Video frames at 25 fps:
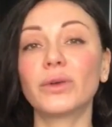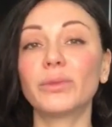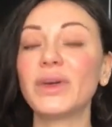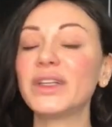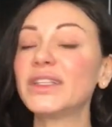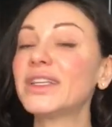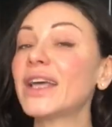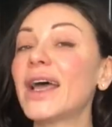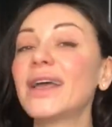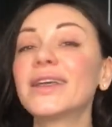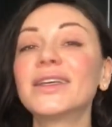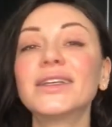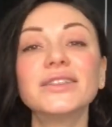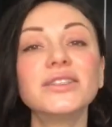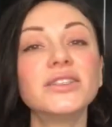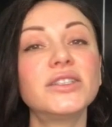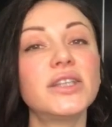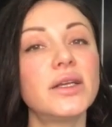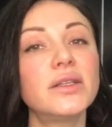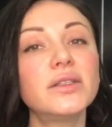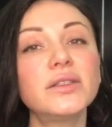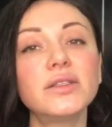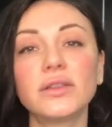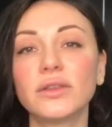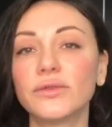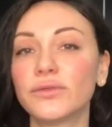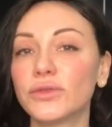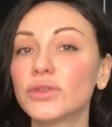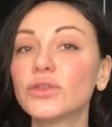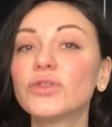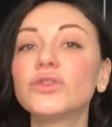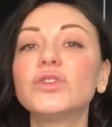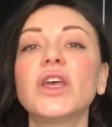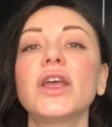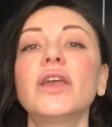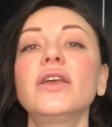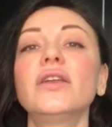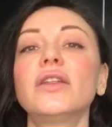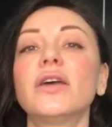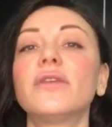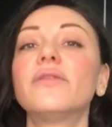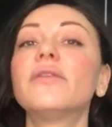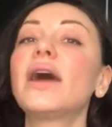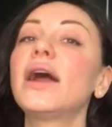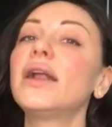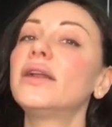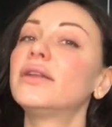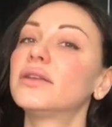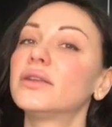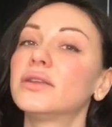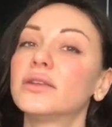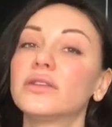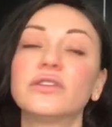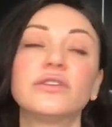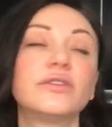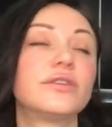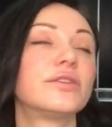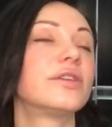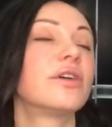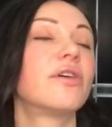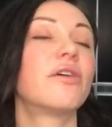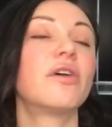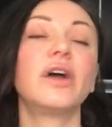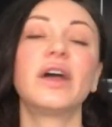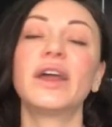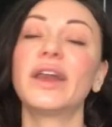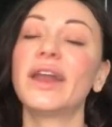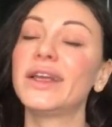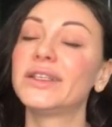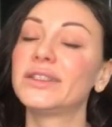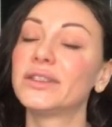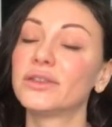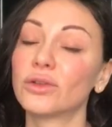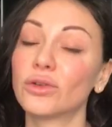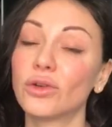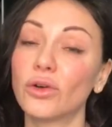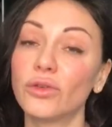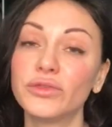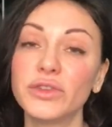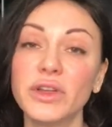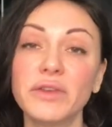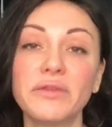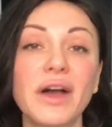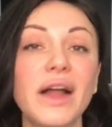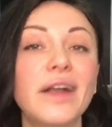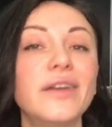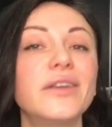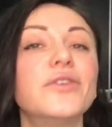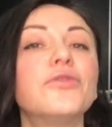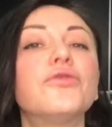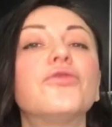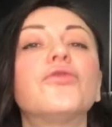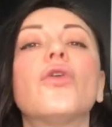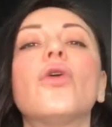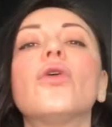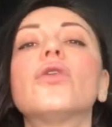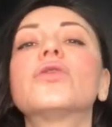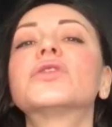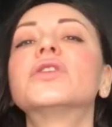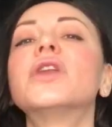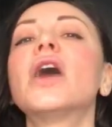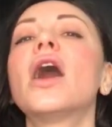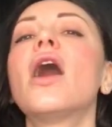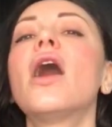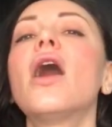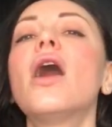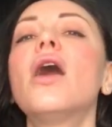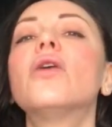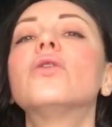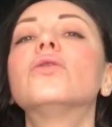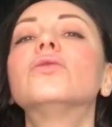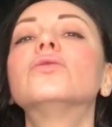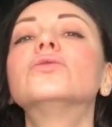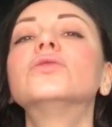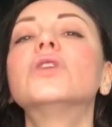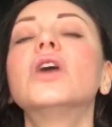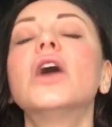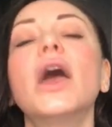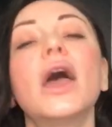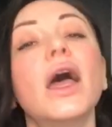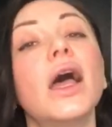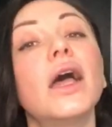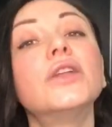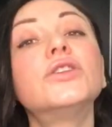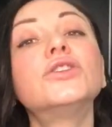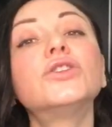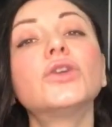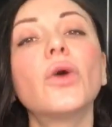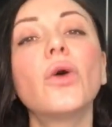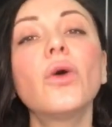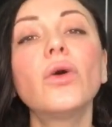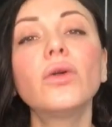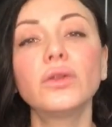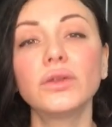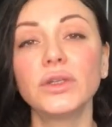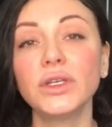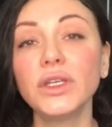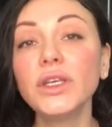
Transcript: But I can tell that for today, rating of Navalny fall down at all.